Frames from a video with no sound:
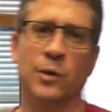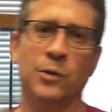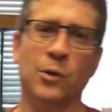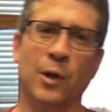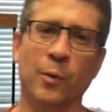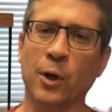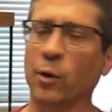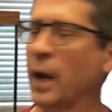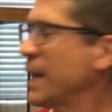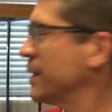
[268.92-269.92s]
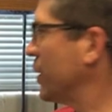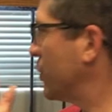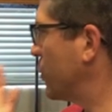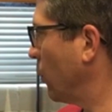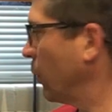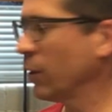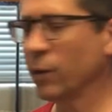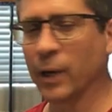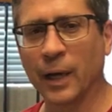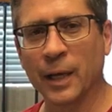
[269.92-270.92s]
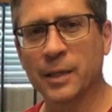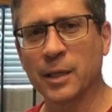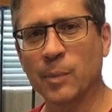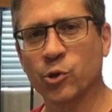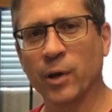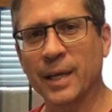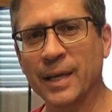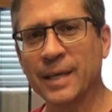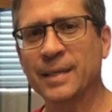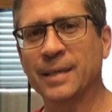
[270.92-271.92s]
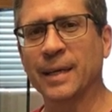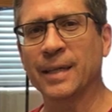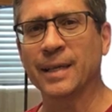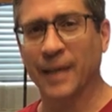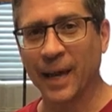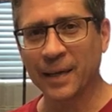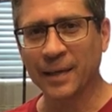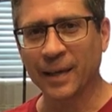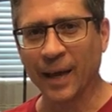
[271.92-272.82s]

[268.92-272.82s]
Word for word: So there we go guys, the soil, uh, the substrate is in the tank,